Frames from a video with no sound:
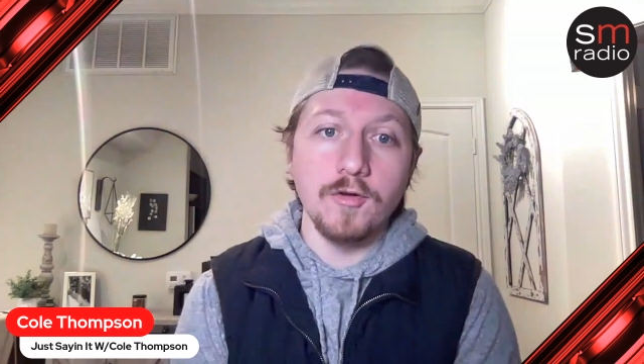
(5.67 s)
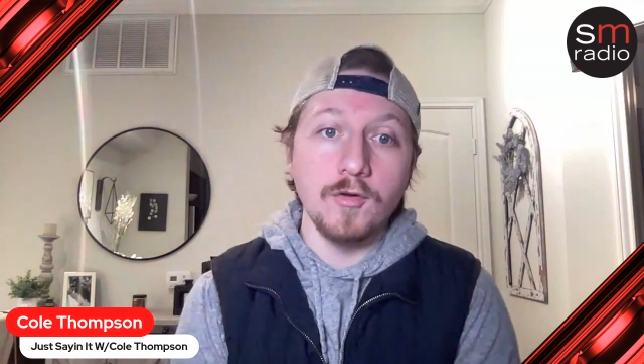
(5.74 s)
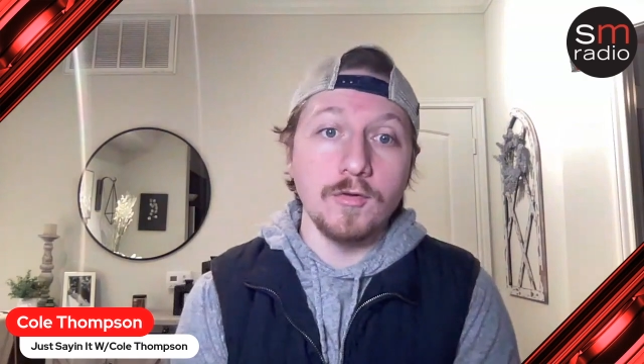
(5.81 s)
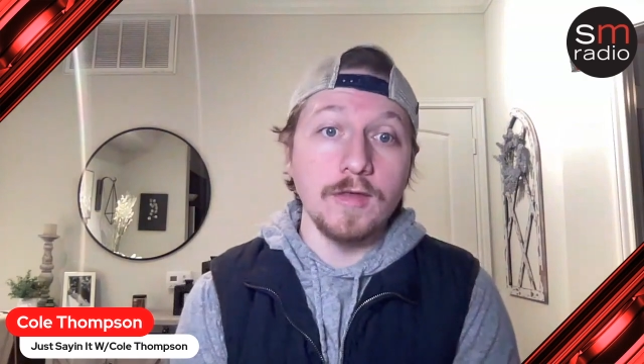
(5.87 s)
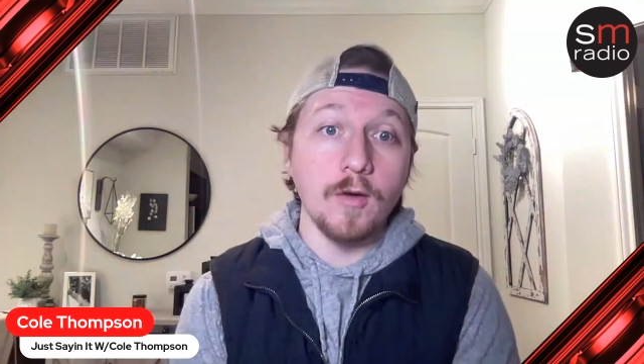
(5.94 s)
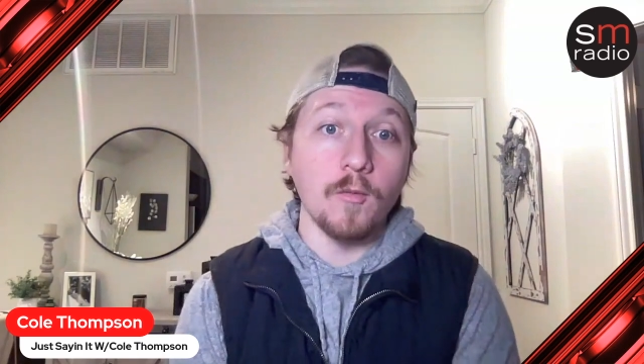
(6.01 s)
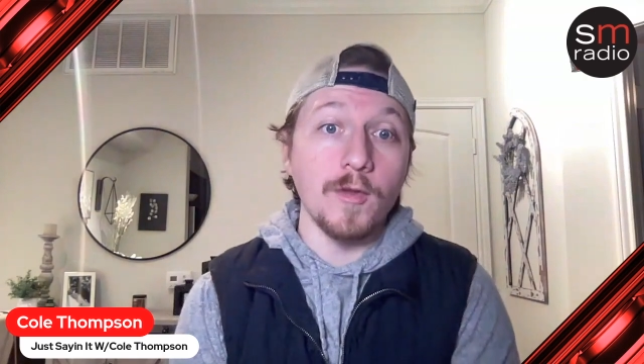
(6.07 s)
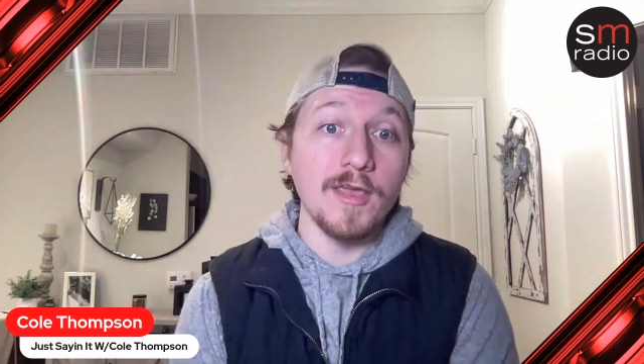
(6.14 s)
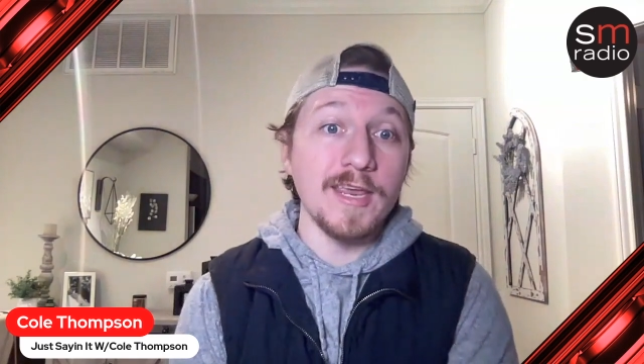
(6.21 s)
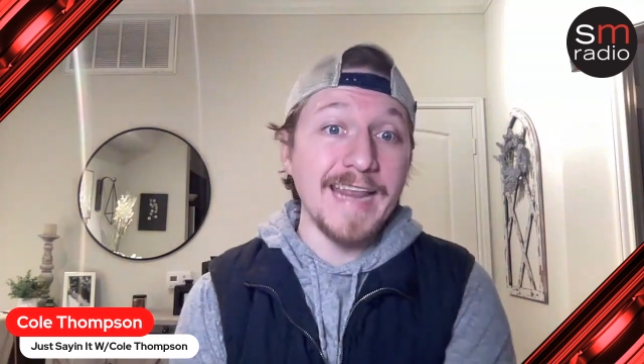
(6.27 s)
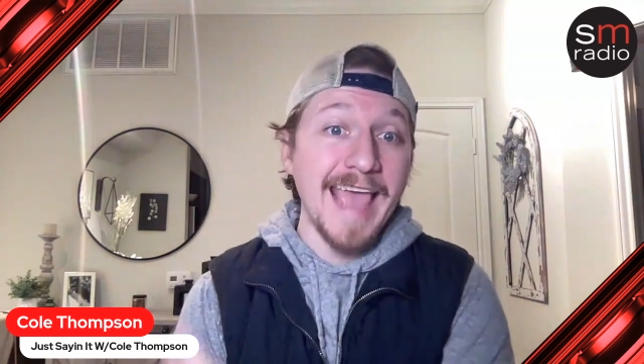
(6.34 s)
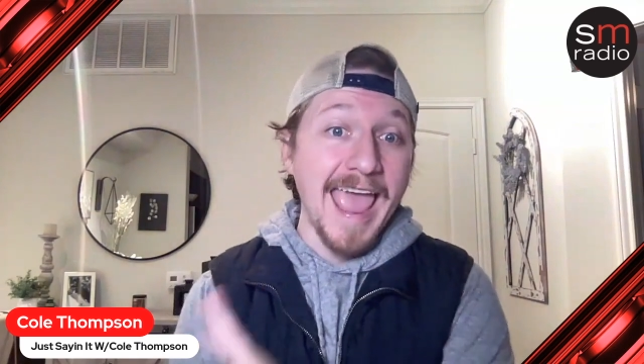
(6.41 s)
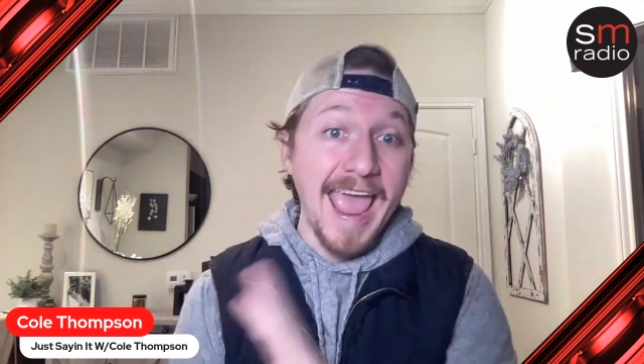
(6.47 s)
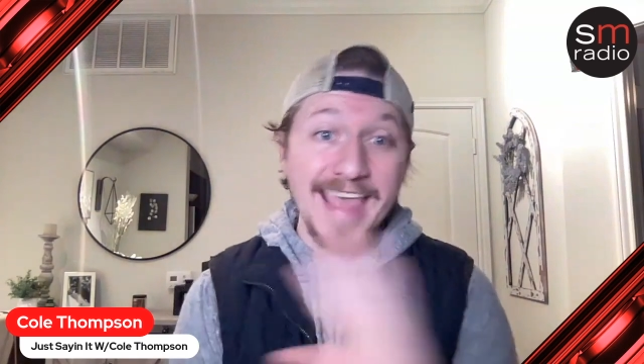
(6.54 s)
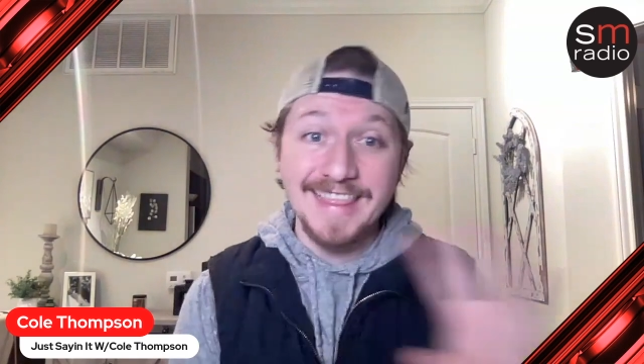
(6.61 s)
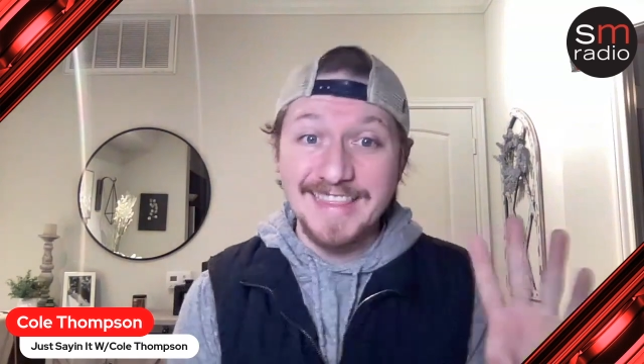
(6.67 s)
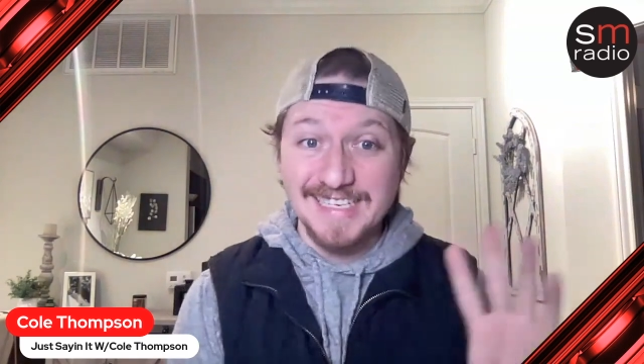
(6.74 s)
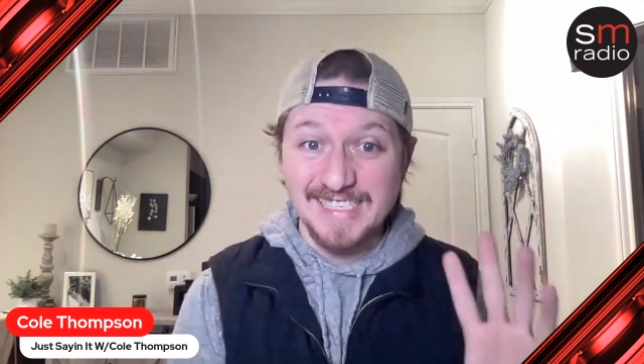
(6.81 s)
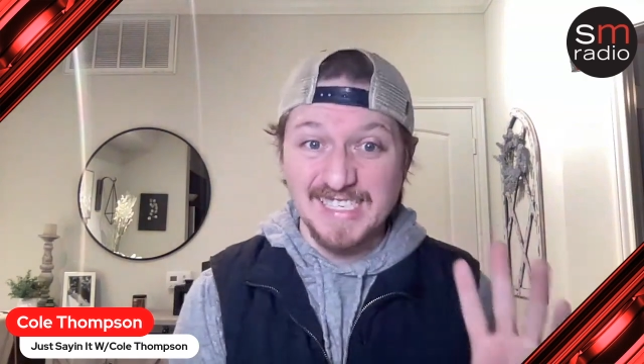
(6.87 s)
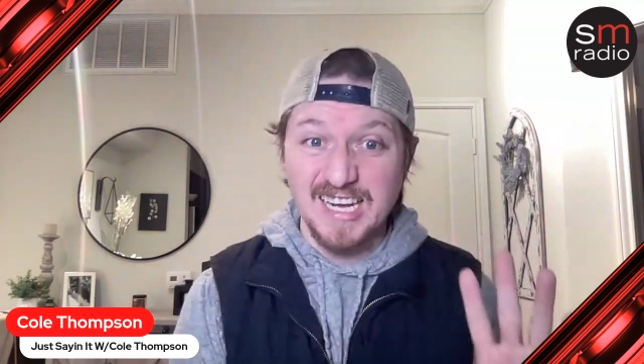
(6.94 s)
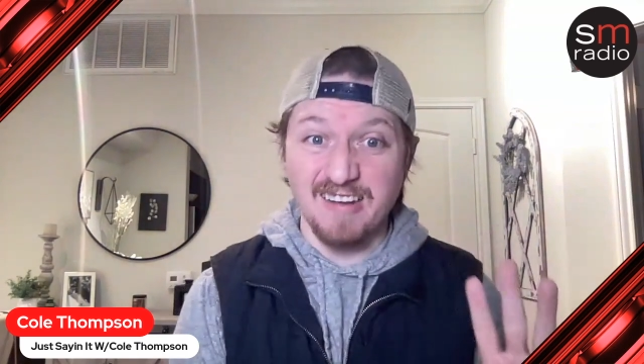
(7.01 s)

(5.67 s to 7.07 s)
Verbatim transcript: you that we could end this